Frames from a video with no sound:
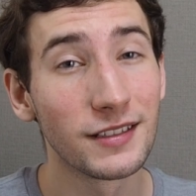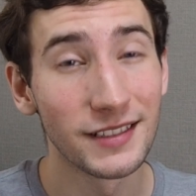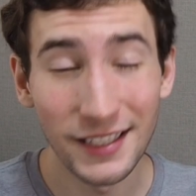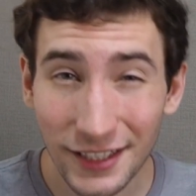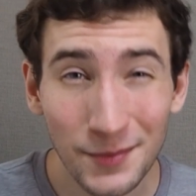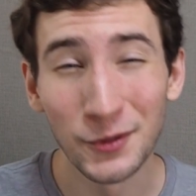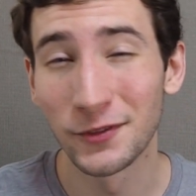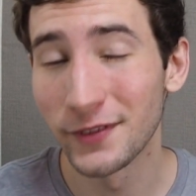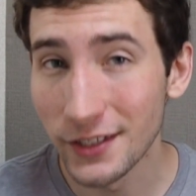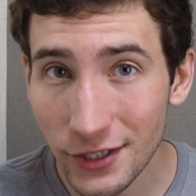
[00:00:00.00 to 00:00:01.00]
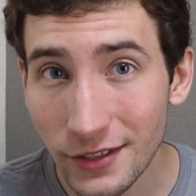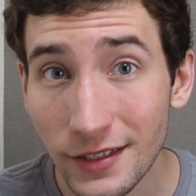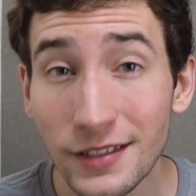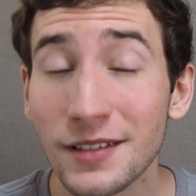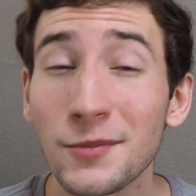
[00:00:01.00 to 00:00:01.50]
system or feature,
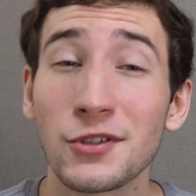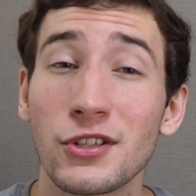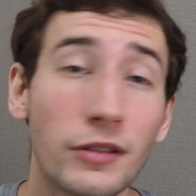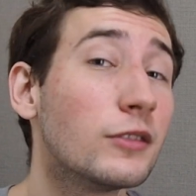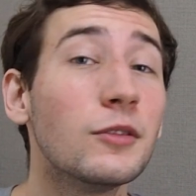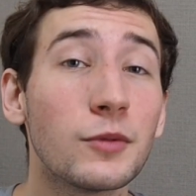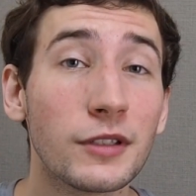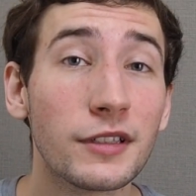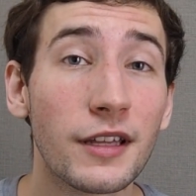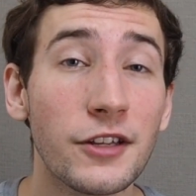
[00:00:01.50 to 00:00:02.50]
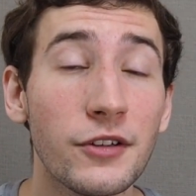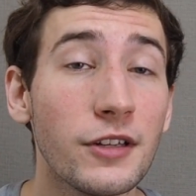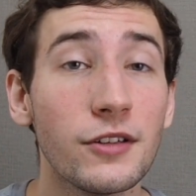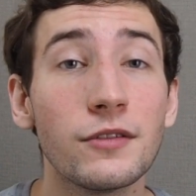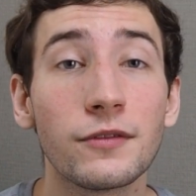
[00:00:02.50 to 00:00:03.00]
this is the most general word that you can
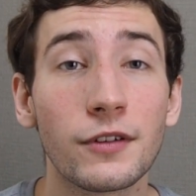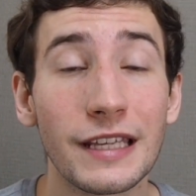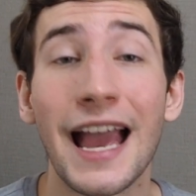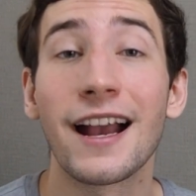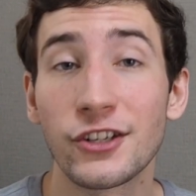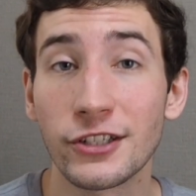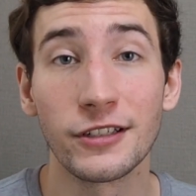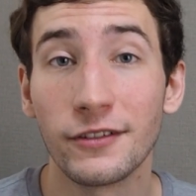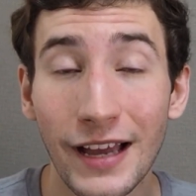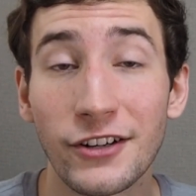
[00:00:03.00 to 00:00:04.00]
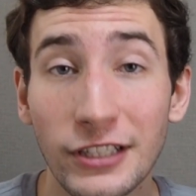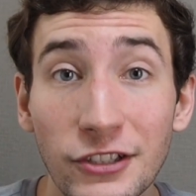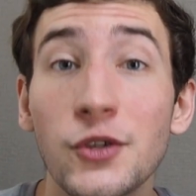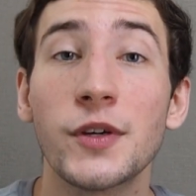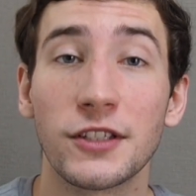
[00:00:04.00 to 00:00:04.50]
use for the action of actually
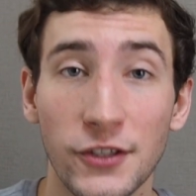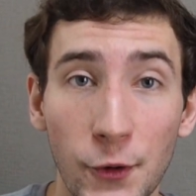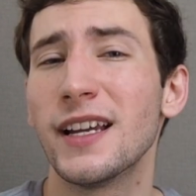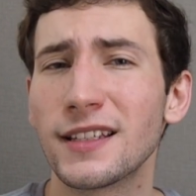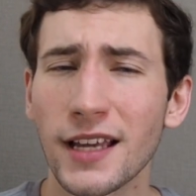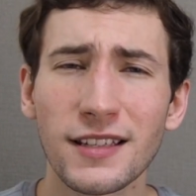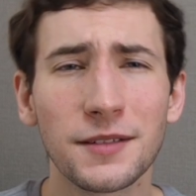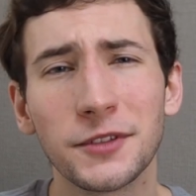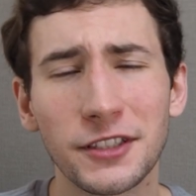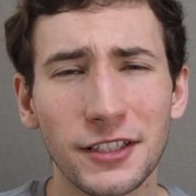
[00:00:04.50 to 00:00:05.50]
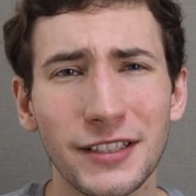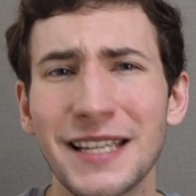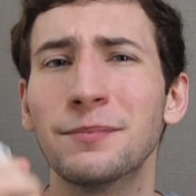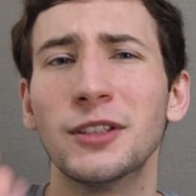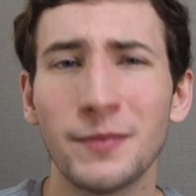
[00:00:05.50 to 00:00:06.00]
doing so. It's kind of similar to
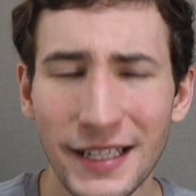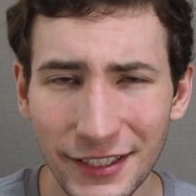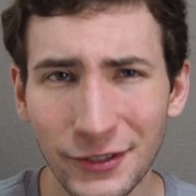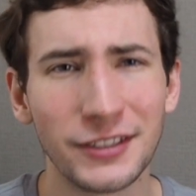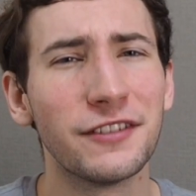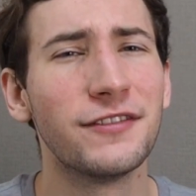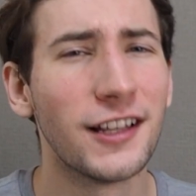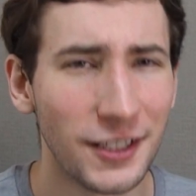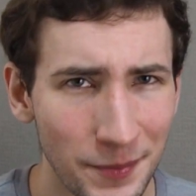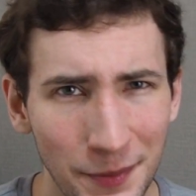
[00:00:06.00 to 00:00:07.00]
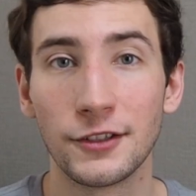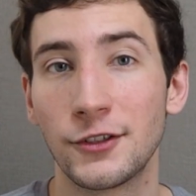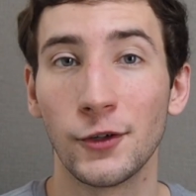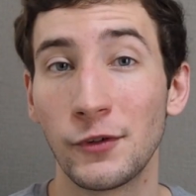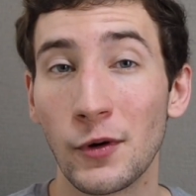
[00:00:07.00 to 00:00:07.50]
implement or develop.
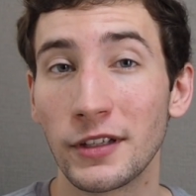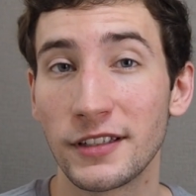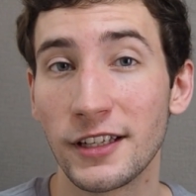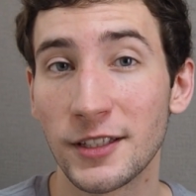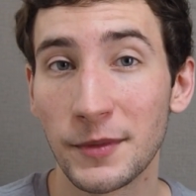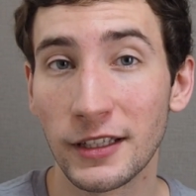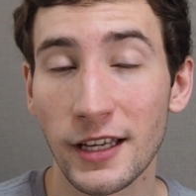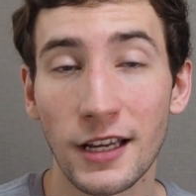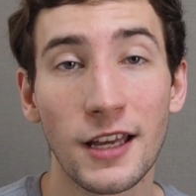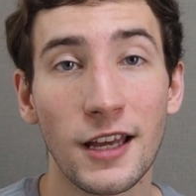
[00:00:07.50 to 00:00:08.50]
So if you want to say something like,